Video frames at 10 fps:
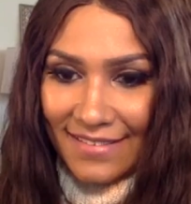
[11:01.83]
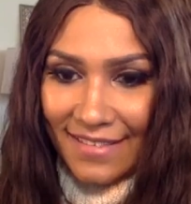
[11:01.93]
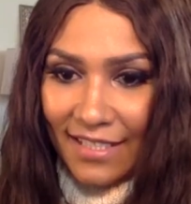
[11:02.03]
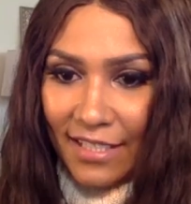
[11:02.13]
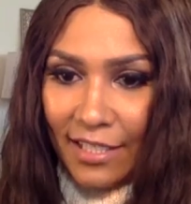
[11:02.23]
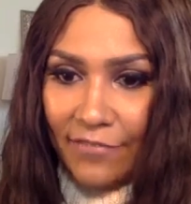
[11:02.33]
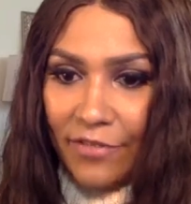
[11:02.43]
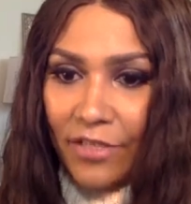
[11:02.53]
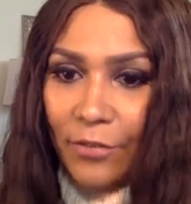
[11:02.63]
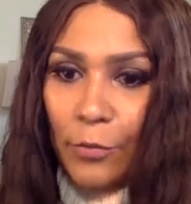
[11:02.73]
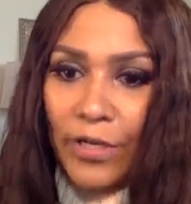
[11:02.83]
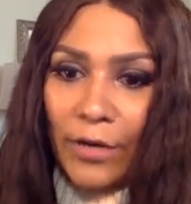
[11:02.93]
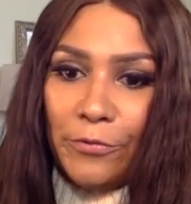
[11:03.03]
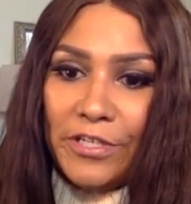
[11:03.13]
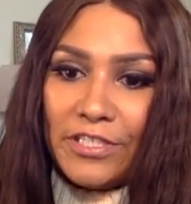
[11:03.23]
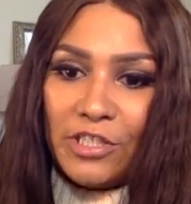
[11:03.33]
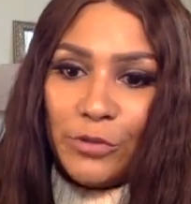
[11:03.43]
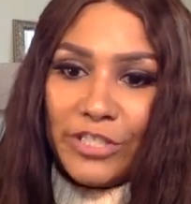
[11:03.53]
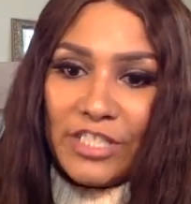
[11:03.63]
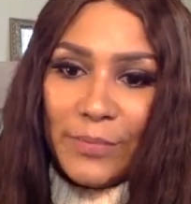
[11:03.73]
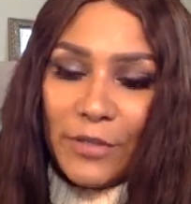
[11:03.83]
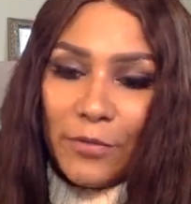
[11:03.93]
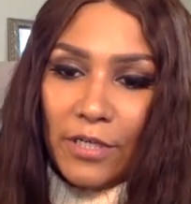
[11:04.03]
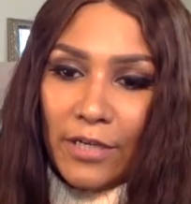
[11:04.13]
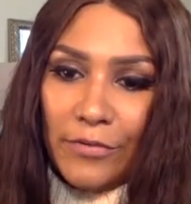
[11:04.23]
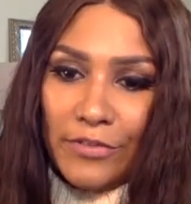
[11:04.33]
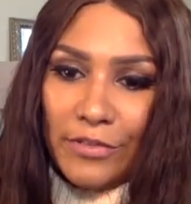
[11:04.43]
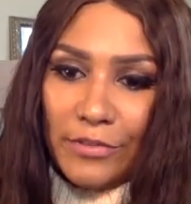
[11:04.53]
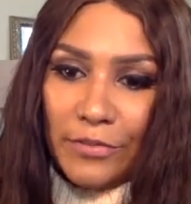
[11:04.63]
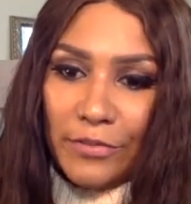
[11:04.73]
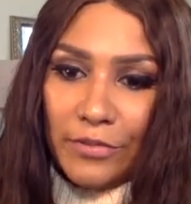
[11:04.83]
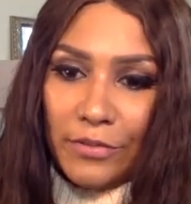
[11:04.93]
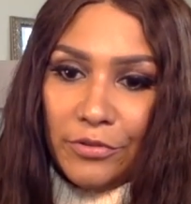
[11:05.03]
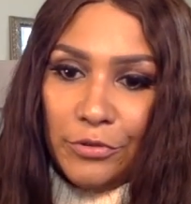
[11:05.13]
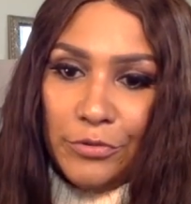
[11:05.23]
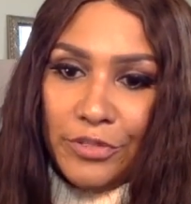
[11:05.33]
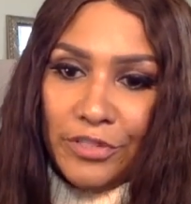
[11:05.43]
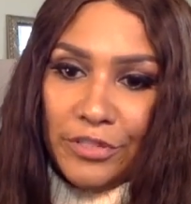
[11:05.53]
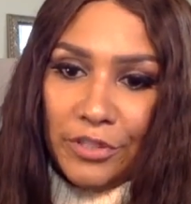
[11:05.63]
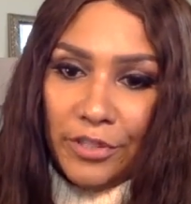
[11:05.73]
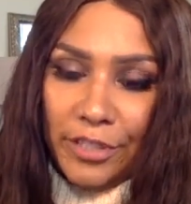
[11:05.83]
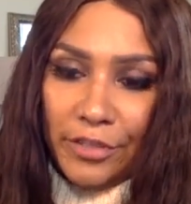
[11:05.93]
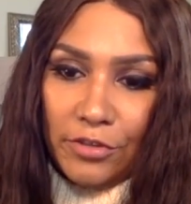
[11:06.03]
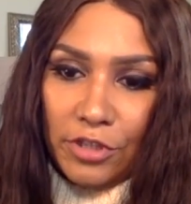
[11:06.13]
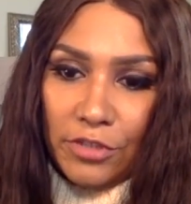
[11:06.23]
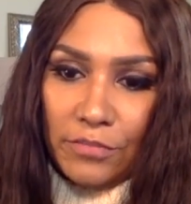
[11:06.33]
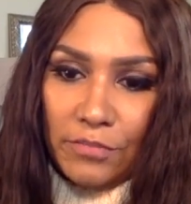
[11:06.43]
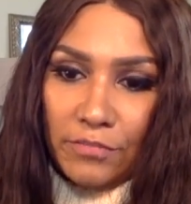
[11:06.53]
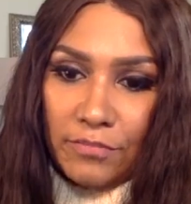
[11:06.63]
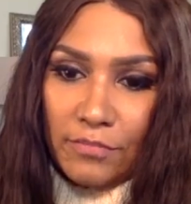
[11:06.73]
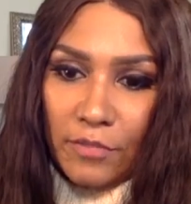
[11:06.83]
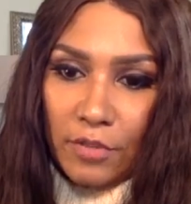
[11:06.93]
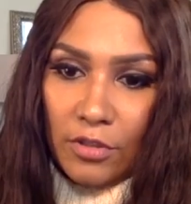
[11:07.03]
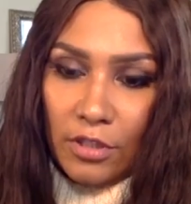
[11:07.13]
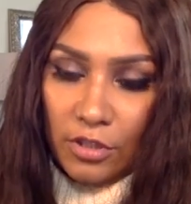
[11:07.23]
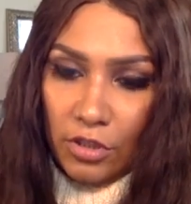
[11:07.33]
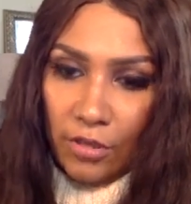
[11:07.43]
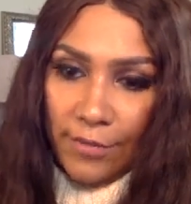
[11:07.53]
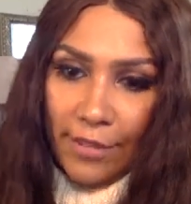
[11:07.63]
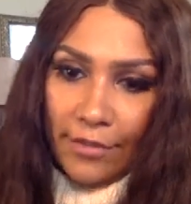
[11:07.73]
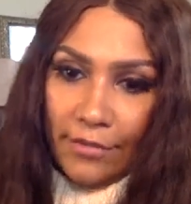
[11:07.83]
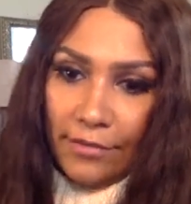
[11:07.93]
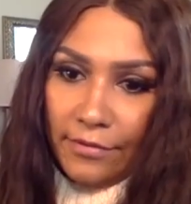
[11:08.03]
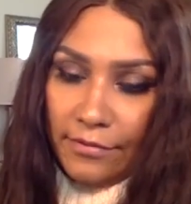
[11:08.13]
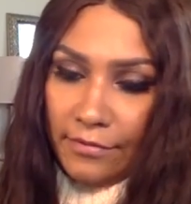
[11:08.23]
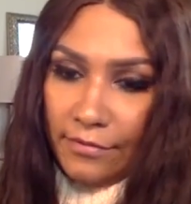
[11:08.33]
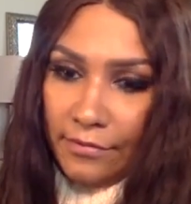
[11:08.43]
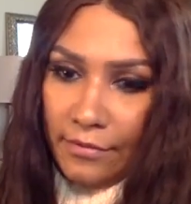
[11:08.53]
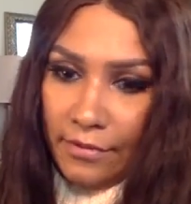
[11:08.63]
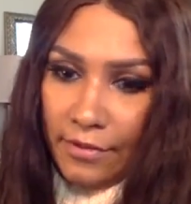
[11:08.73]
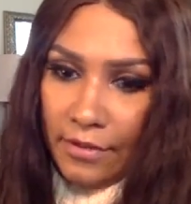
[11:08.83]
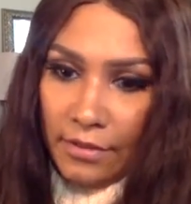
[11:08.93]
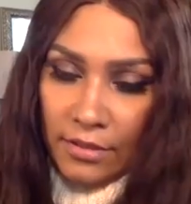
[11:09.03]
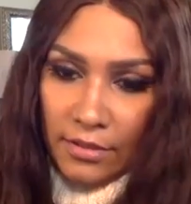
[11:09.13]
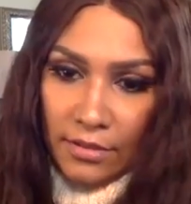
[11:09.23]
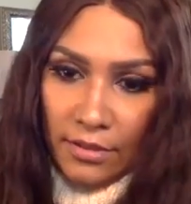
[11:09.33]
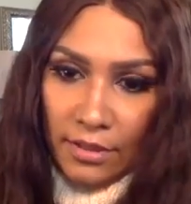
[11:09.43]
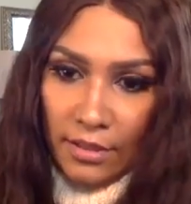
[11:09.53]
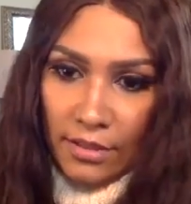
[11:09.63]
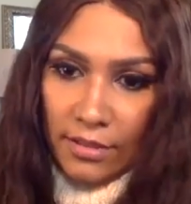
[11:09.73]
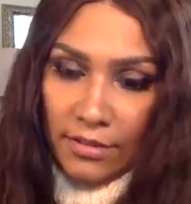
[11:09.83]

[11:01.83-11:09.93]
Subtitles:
And even when I was doing spell work, I was using the dark energy, the dark matter. Yes.